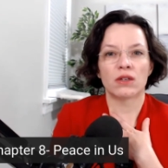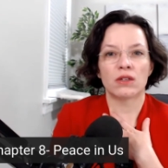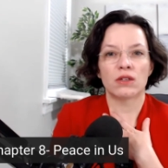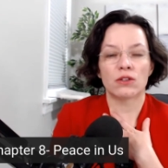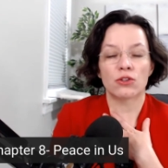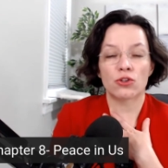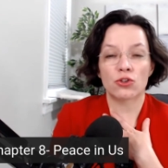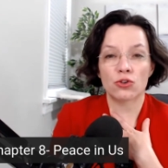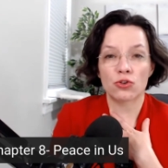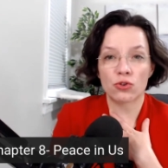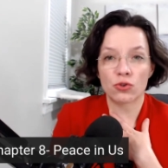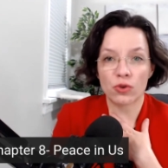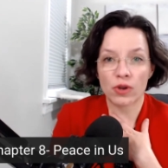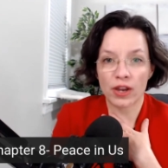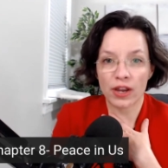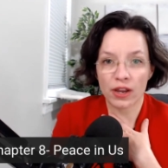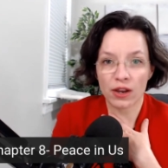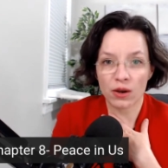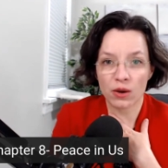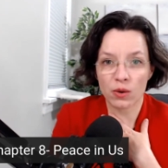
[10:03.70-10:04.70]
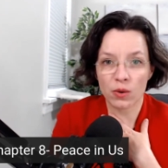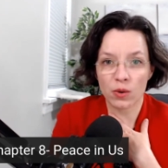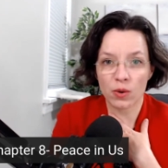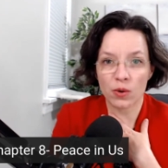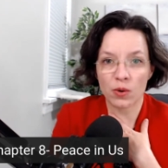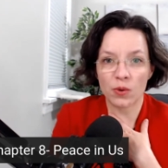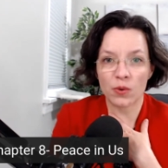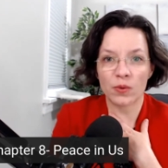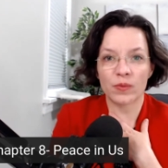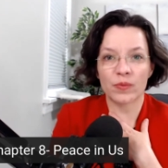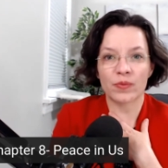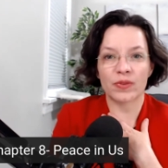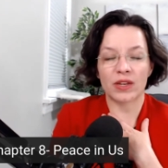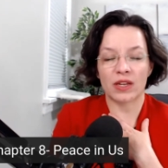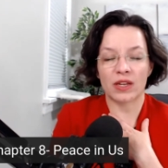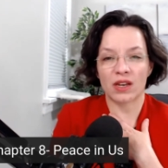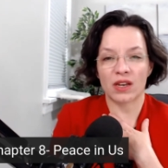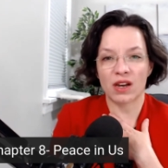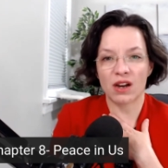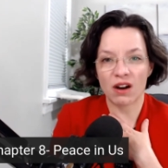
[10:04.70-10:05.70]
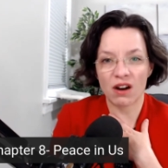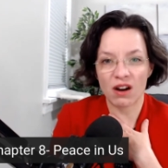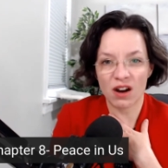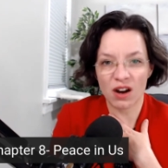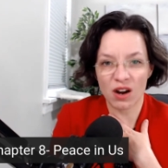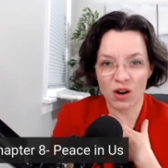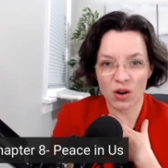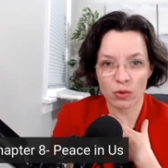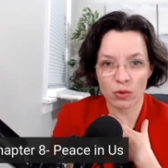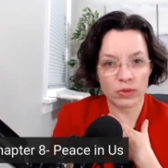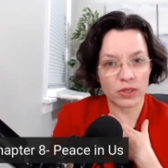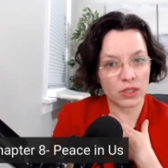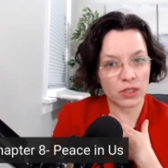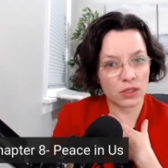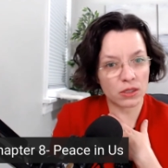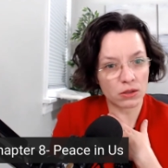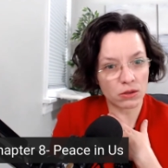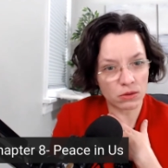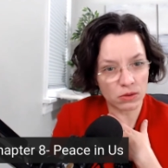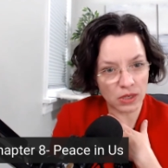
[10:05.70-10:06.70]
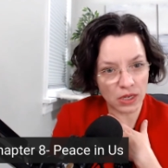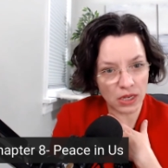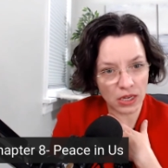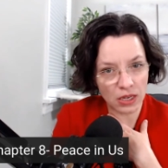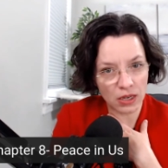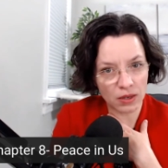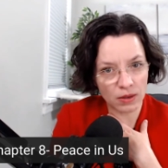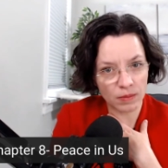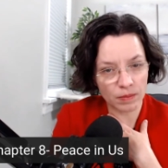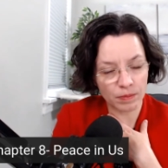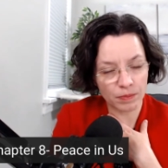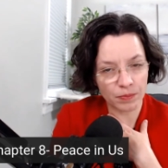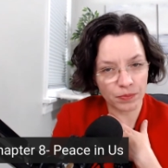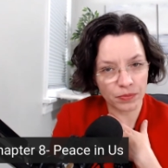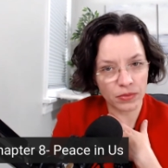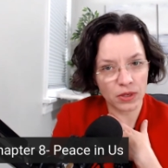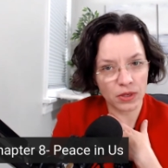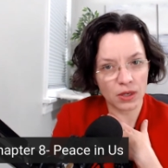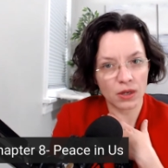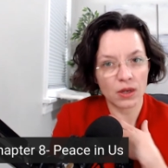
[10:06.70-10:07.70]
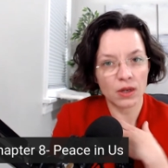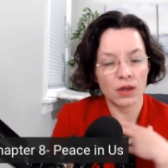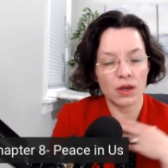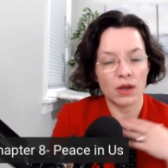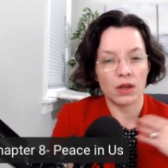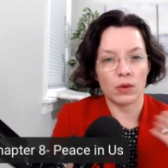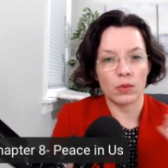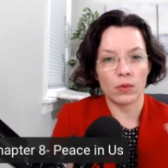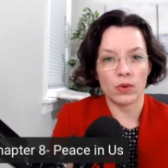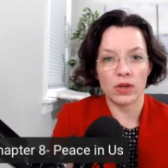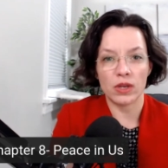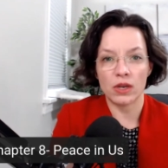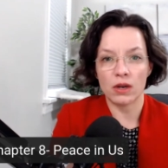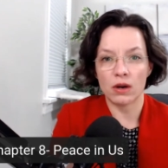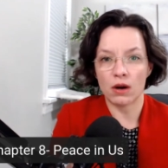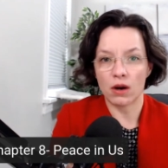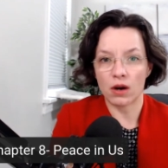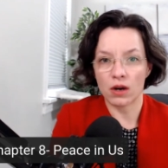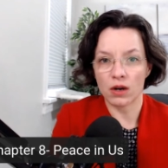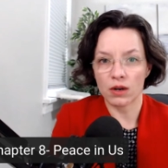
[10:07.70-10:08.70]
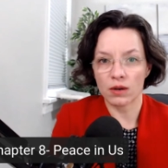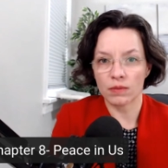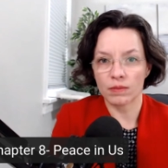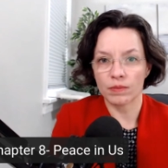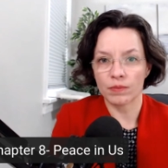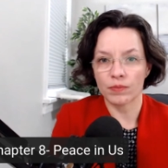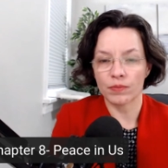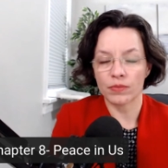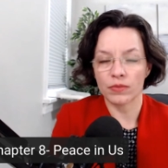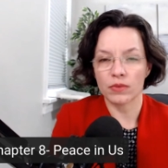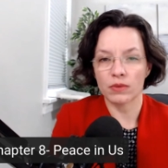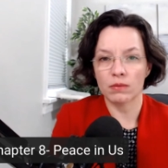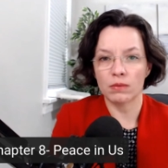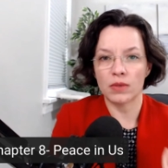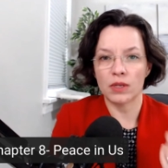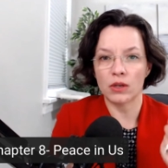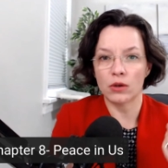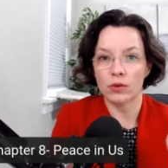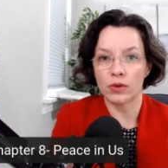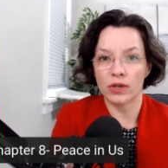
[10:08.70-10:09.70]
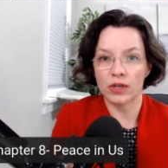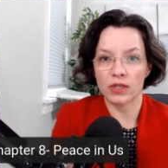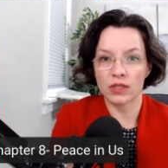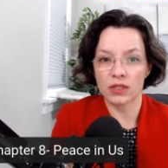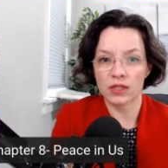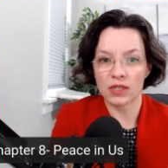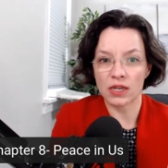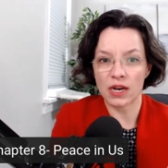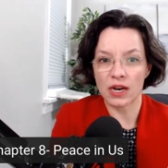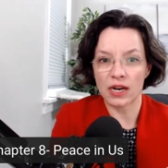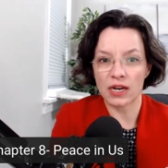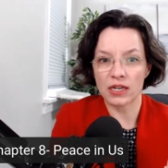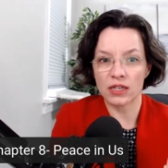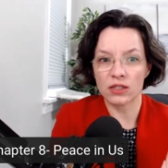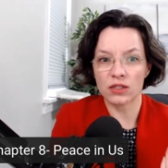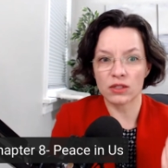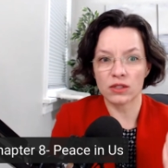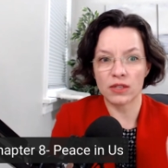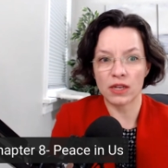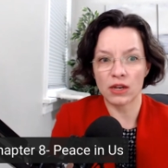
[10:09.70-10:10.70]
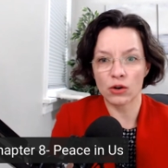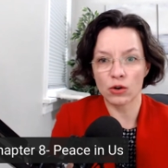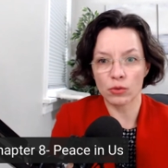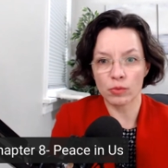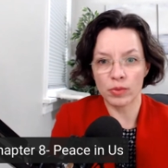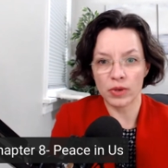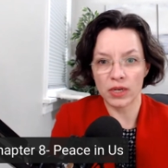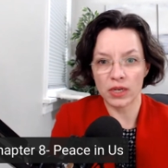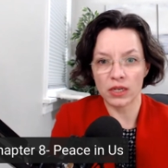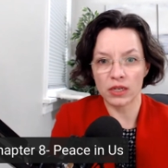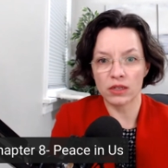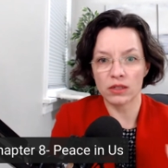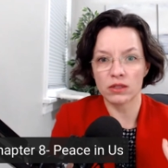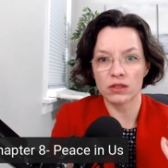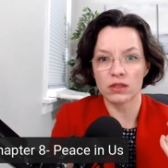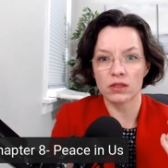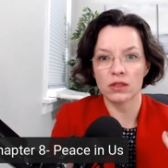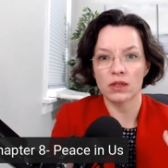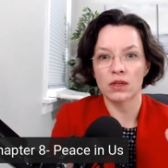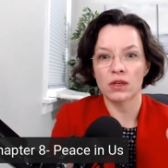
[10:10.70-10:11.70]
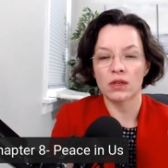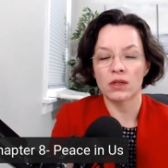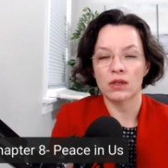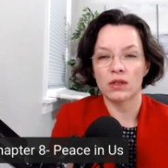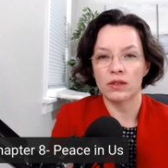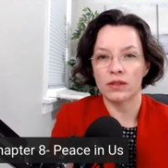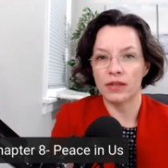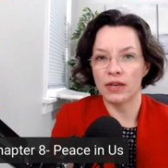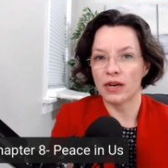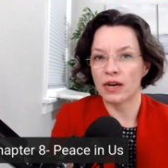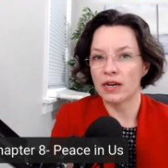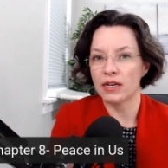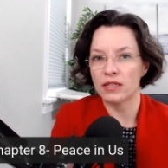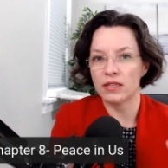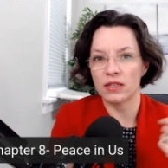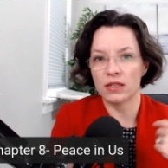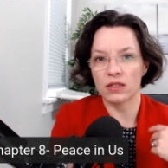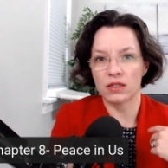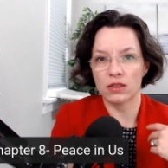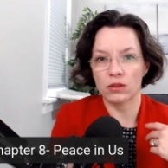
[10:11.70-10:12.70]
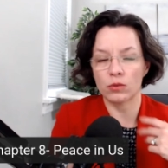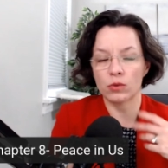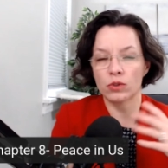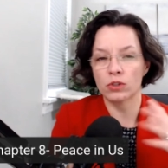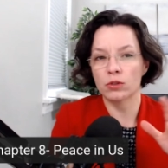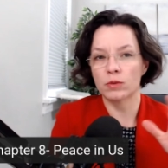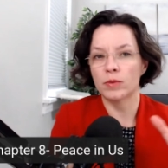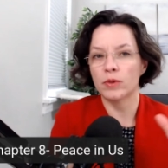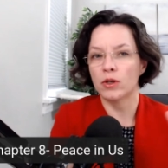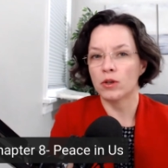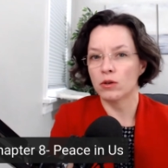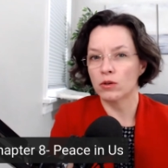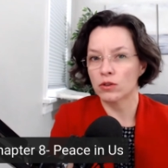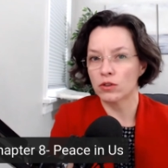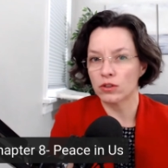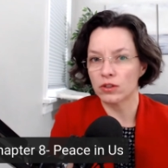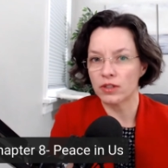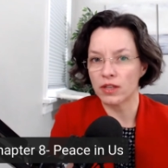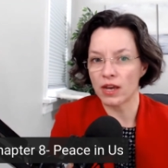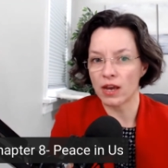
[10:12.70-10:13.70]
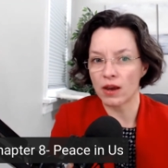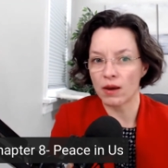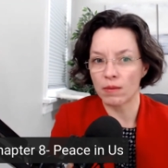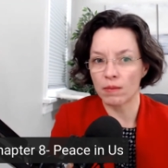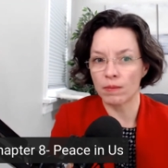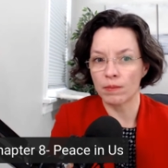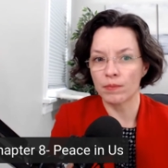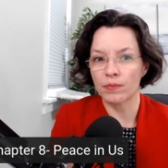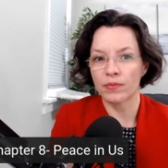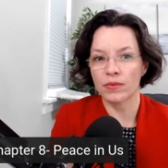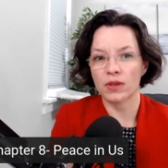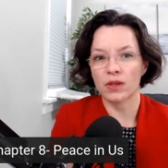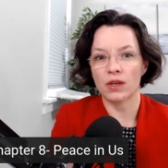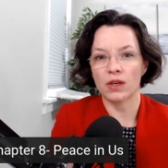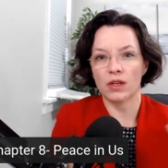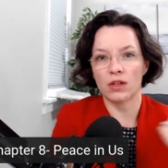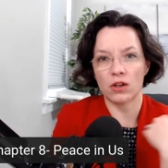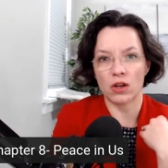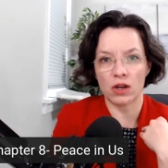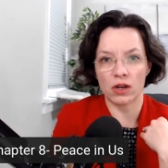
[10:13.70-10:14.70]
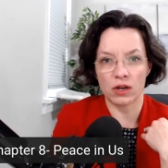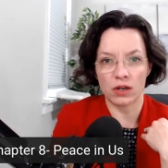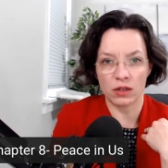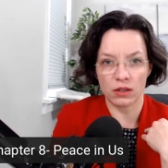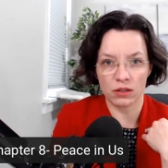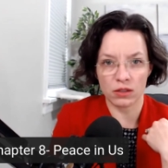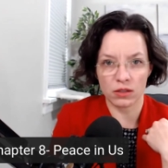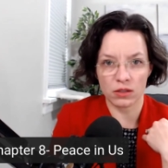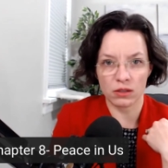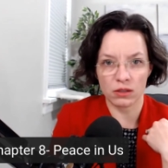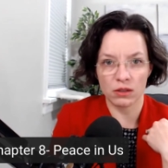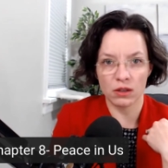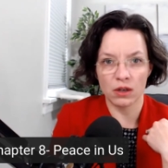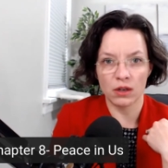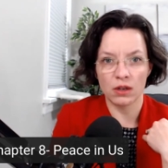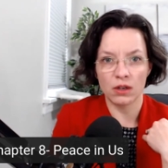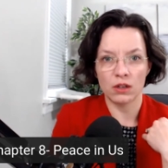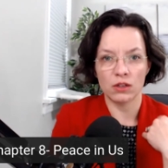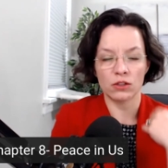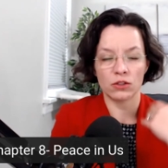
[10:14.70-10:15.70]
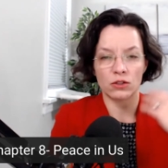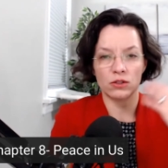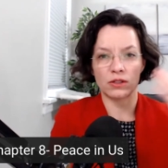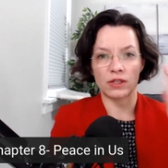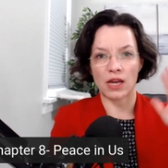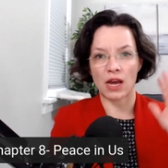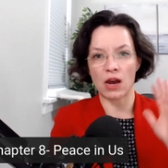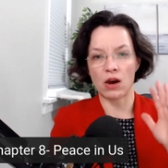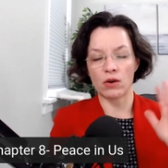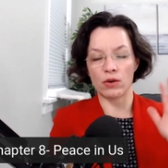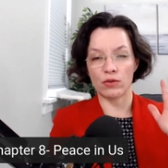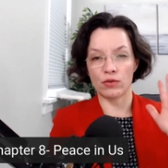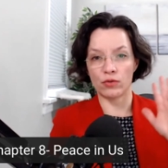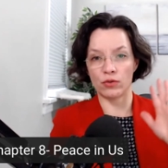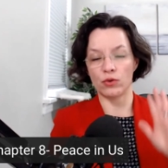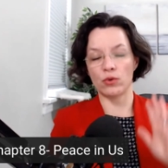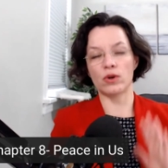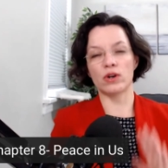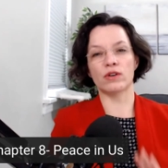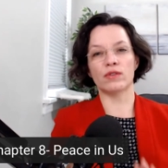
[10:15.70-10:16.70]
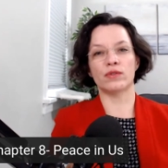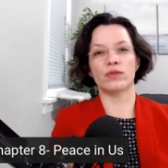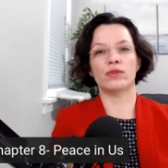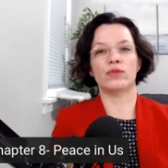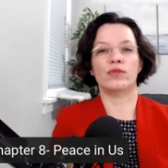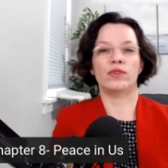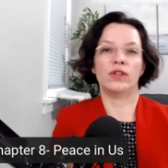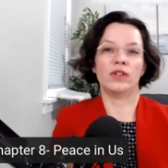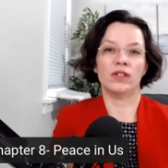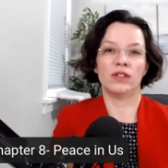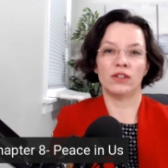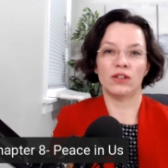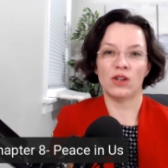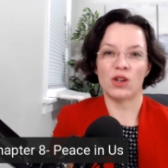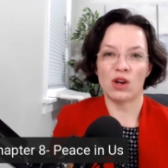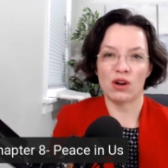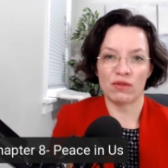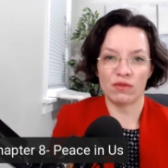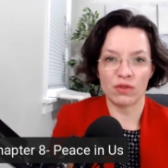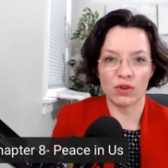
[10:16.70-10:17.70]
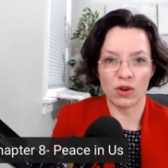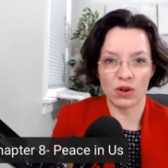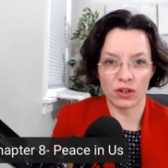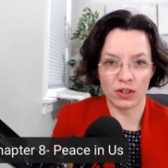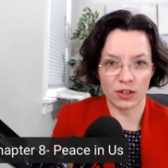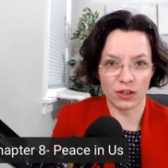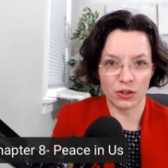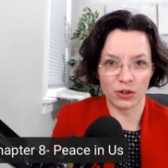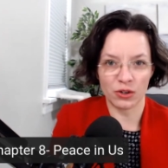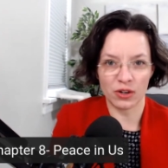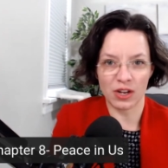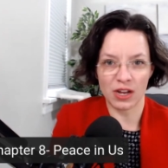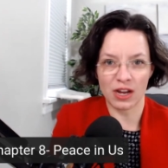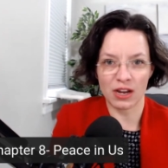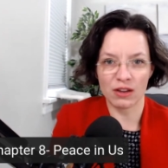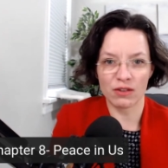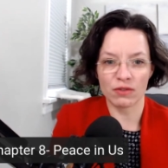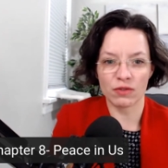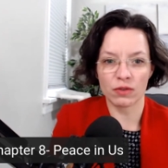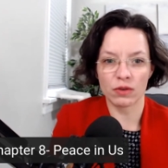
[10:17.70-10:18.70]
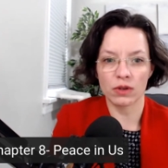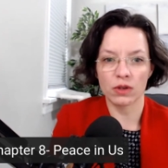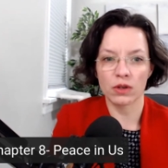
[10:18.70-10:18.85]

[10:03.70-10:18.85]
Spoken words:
tranquil and calm and serene, and we are being criticized, their opinions, their ideas and words belong to them and not us. So now, if you are fulfilling the love of God in your life,